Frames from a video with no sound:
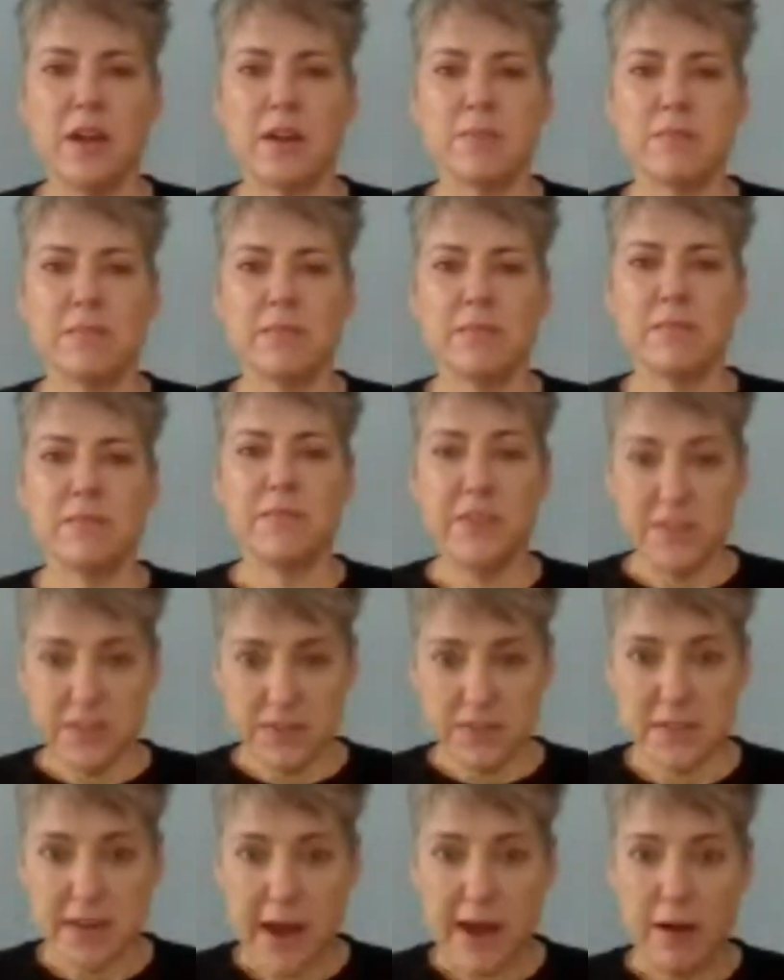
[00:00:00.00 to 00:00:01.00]
um,
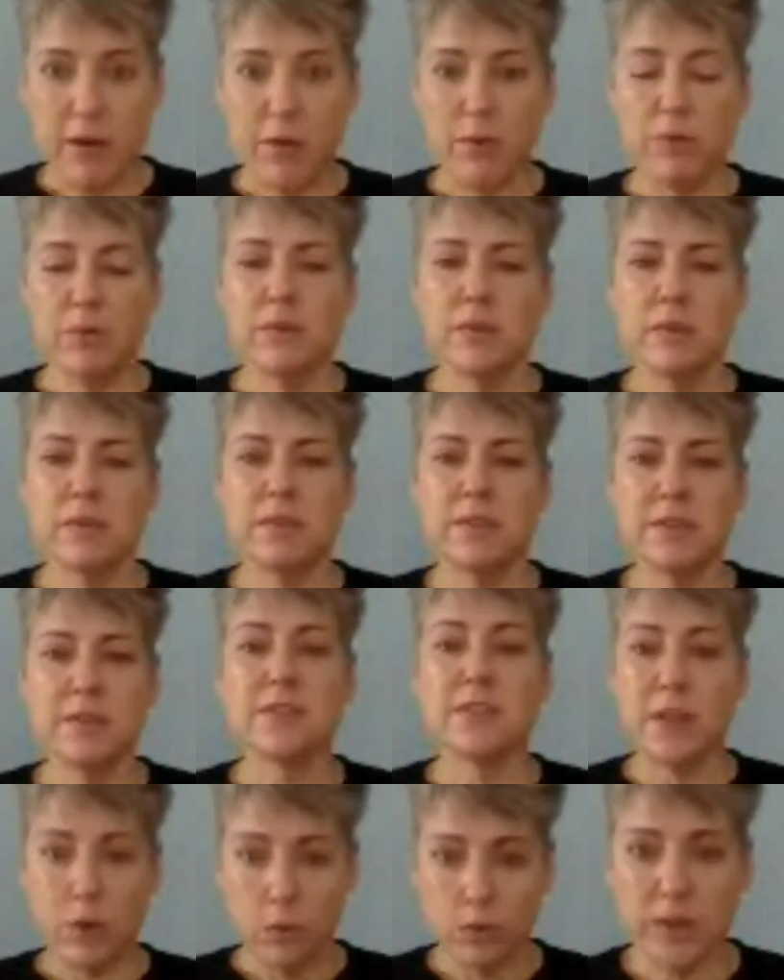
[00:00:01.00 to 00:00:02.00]
this is how
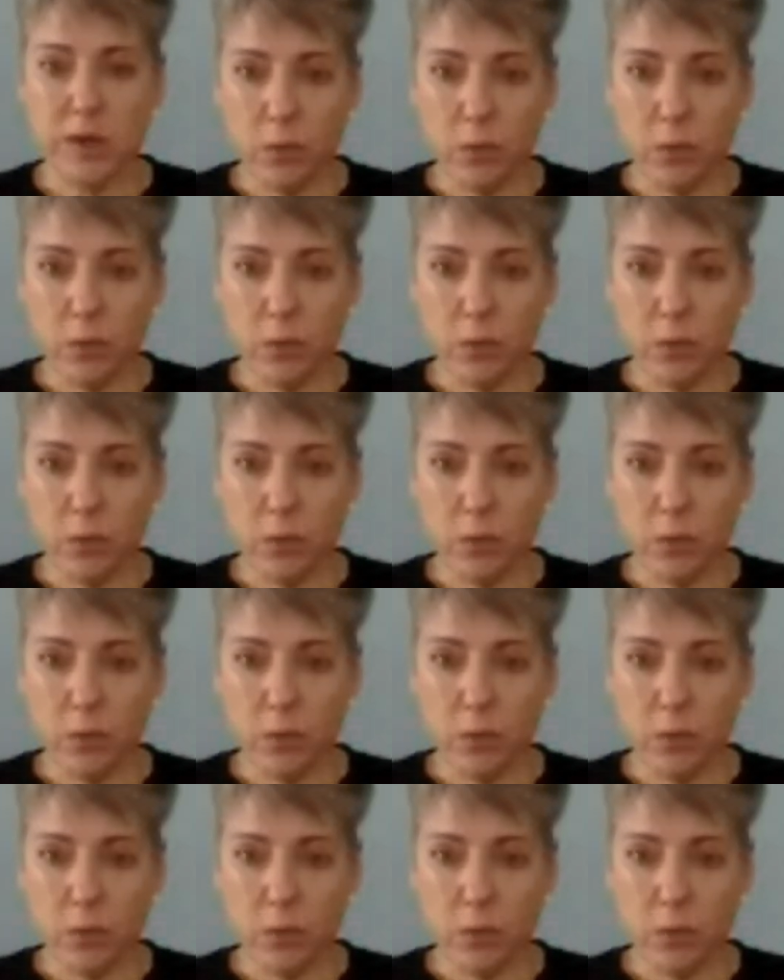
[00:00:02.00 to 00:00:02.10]
this is the